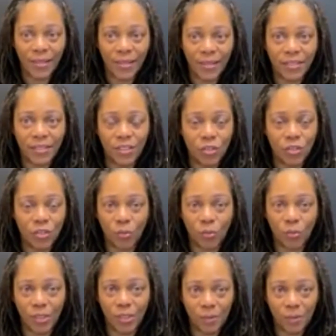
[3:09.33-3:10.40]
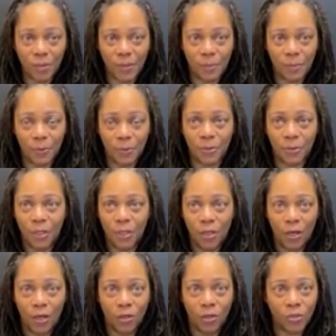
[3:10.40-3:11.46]
I see so many people
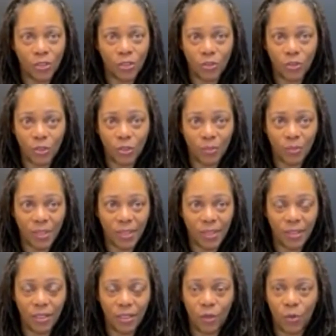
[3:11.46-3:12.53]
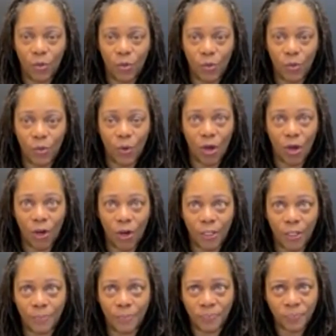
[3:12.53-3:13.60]
on social media who
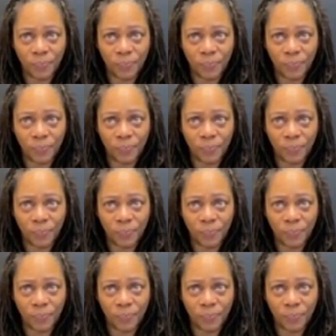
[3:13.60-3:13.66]
are